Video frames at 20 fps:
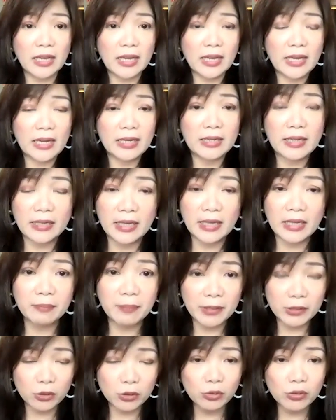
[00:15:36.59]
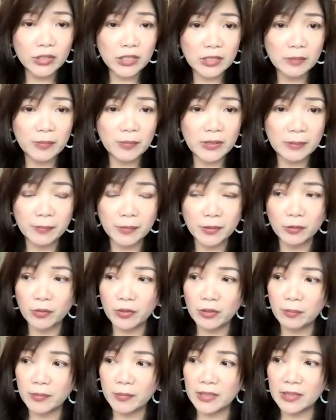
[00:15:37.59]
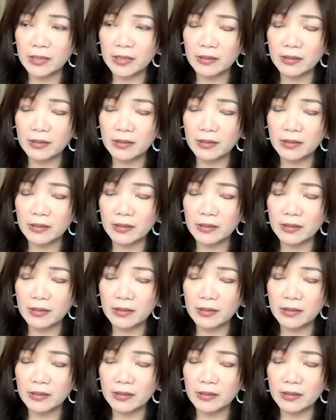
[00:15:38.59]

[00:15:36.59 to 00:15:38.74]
And I had my two key people with me